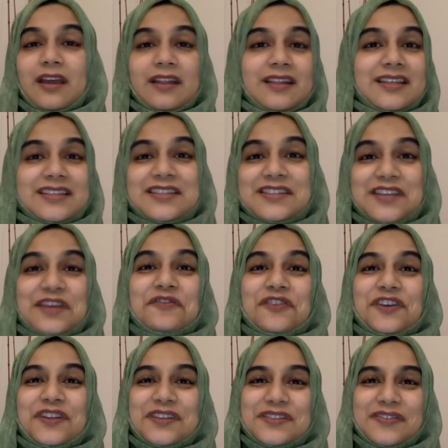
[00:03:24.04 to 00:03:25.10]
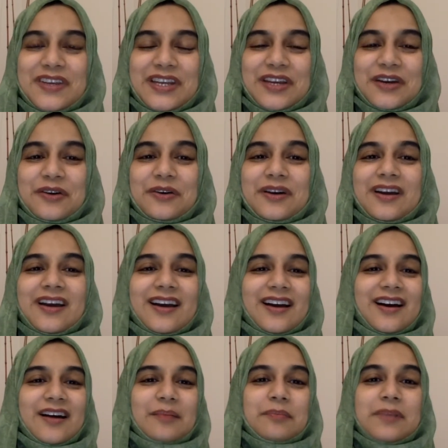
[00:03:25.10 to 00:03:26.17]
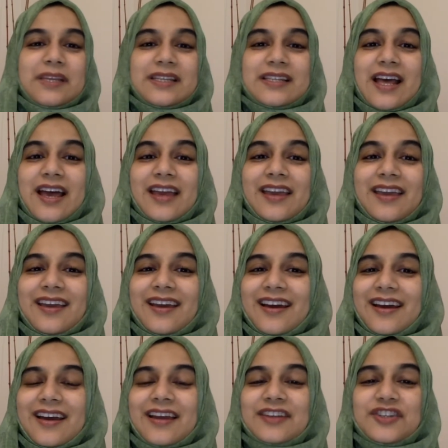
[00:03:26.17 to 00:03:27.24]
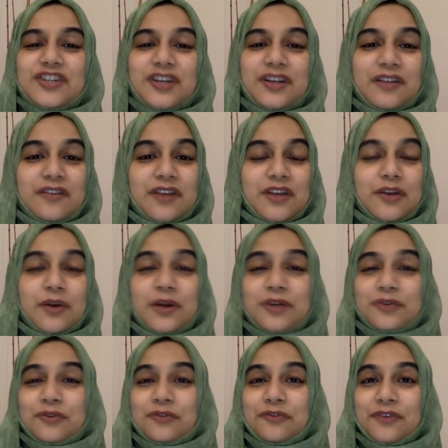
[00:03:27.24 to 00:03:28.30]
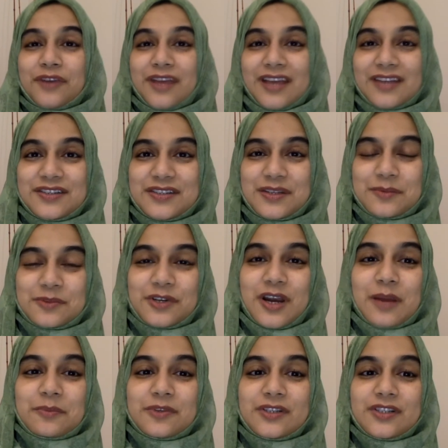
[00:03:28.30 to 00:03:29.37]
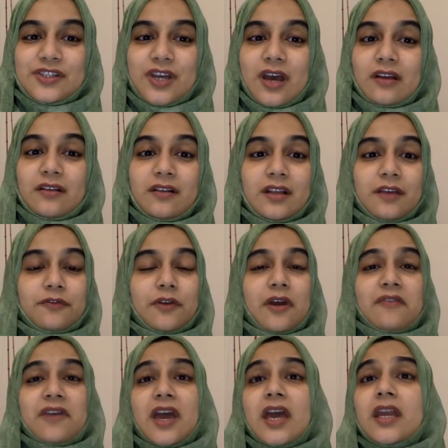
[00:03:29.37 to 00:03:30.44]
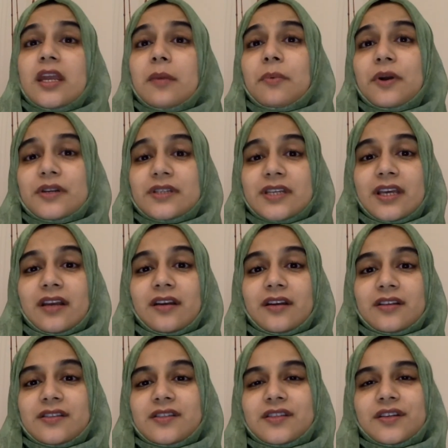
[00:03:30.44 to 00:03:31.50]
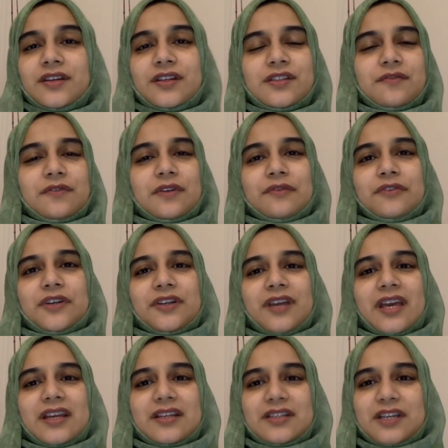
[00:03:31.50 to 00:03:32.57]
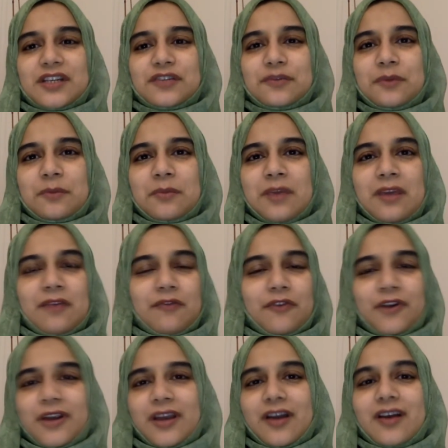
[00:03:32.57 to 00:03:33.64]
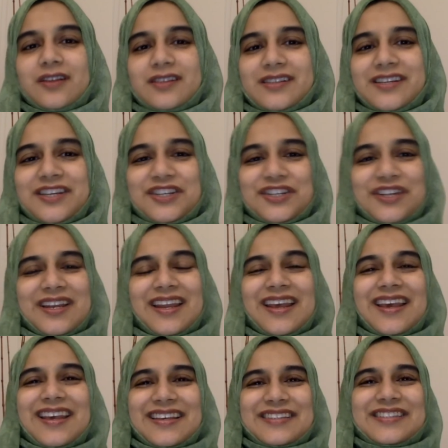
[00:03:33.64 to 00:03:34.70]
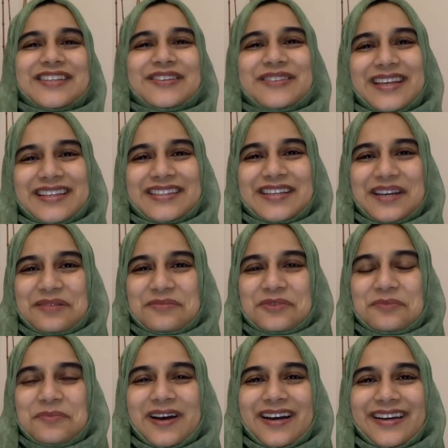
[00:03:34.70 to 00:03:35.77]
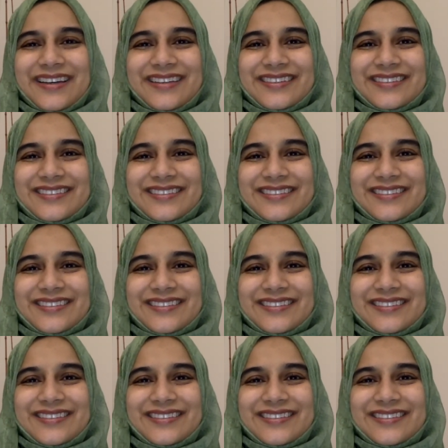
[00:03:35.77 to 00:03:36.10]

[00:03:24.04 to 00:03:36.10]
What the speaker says: This is it for this video. Please like and share the video, and don't forget to subscribe to the channel. If you have any particular concerns, feel free to get in touch with me for a consultation. See you next time. Goodbye.